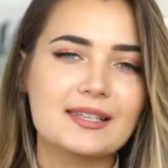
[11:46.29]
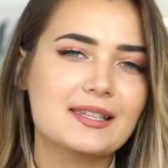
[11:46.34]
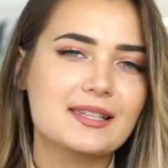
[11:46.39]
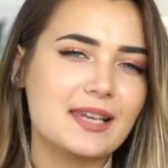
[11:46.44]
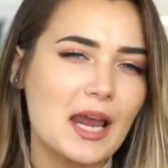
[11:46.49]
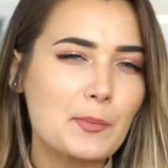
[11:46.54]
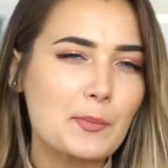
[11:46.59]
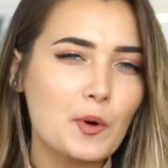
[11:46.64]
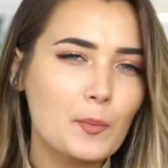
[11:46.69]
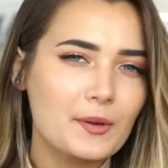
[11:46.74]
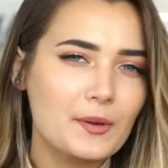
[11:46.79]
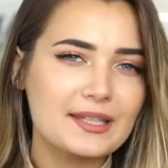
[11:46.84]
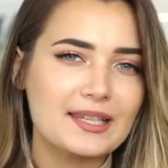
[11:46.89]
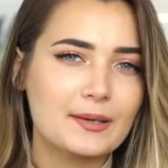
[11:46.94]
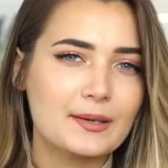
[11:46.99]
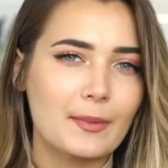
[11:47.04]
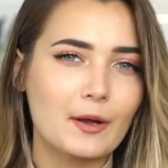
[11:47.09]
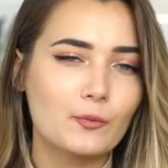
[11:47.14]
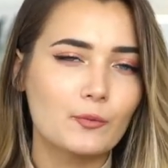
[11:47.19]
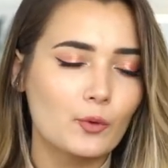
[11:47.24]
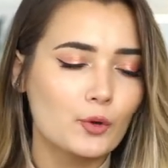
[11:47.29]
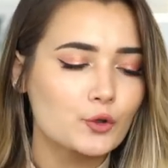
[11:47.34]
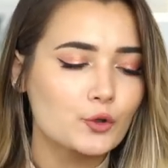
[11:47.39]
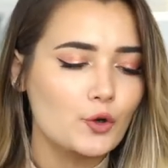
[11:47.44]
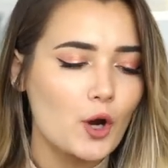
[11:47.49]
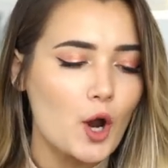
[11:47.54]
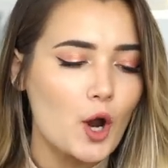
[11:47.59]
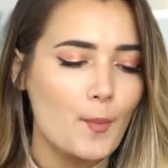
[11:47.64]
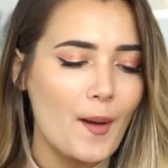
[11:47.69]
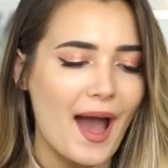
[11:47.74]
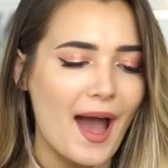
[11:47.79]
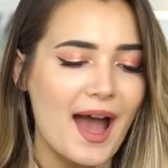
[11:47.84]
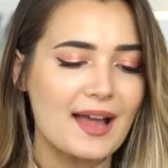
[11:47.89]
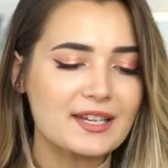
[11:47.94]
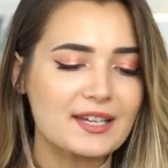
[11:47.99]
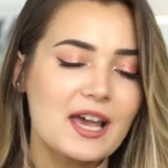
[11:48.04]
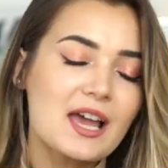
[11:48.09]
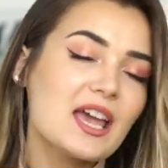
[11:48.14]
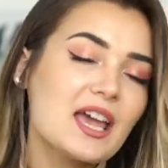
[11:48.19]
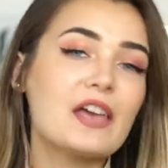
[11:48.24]
a staple piece in my wardrobe wardrobe
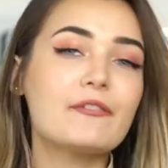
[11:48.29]
and